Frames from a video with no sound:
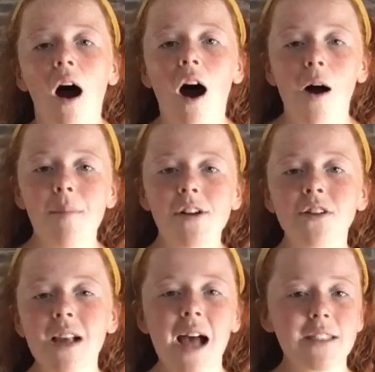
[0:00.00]
It
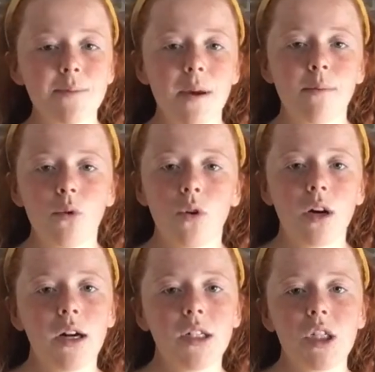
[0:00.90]
just adds a bit
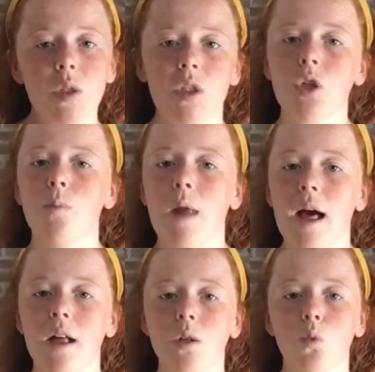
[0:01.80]
more to the
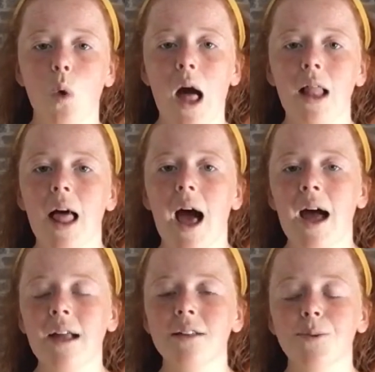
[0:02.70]
thumbnail as well,
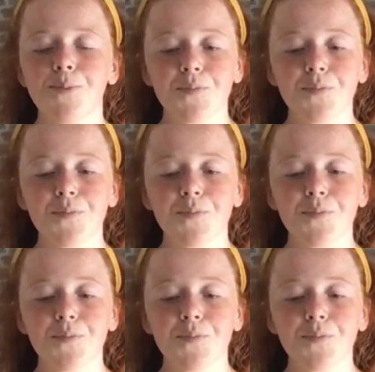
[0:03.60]
and